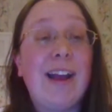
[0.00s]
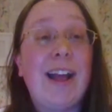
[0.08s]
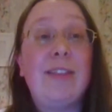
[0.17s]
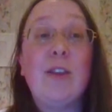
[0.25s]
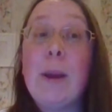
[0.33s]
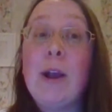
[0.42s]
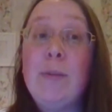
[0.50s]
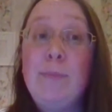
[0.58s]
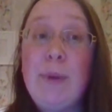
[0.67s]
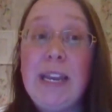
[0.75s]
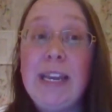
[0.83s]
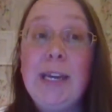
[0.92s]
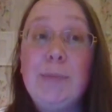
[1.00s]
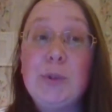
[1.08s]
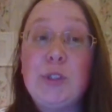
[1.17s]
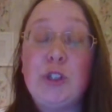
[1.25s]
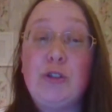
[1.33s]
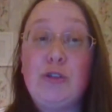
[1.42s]
And being able
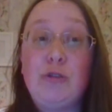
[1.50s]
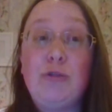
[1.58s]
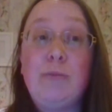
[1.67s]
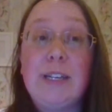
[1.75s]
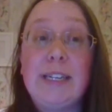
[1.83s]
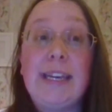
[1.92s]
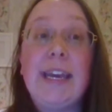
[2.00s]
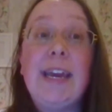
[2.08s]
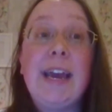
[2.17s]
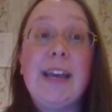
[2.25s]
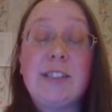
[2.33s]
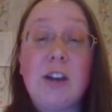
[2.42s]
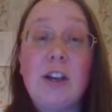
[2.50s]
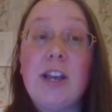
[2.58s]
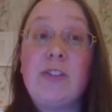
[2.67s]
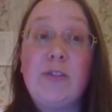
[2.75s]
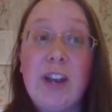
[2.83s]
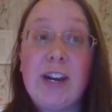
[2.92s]
to control money is
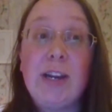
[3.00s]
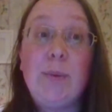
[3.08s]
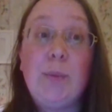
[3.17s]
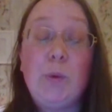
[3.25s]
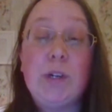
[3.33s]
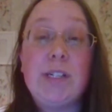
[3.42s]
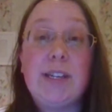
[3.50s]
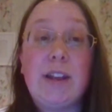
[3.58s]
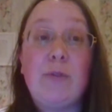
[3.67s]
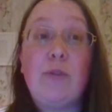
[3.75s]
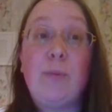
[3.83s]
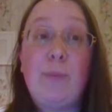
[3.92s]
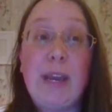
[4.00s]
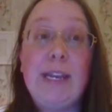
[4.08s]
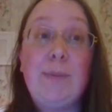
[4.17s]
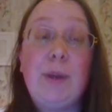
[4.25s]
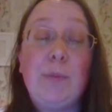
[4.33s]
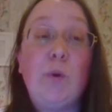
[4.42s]
very important for
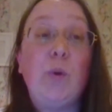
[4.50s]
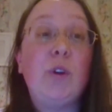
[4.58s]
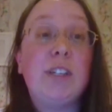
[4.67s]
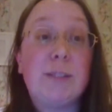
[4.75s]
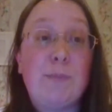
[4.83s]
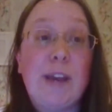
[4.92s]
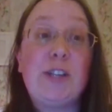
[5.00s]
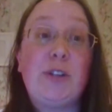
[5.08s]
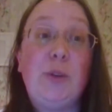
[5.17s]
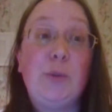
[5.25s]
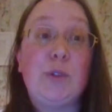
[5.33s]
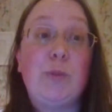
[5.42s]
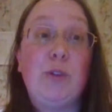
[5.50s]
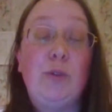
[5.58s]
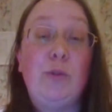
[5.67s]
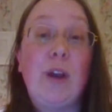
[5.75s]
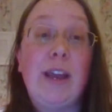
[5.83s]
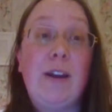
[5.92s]
many people, especially those with
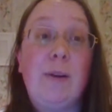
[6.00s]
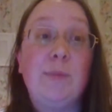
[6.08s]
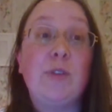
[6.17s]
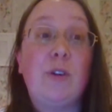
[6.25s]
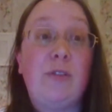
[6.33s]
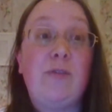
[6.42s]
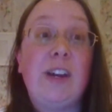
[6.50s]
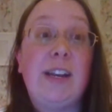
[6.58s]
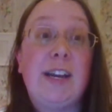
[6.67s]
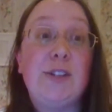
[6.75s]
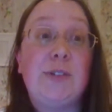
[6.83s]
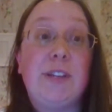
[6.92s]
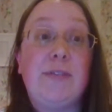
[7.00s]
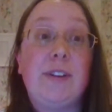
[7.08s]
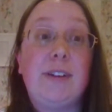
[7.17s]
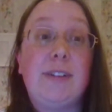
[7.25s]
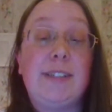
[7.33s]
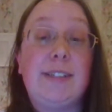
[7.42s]
low incomes or financial
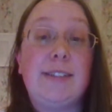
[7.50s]
difficulties.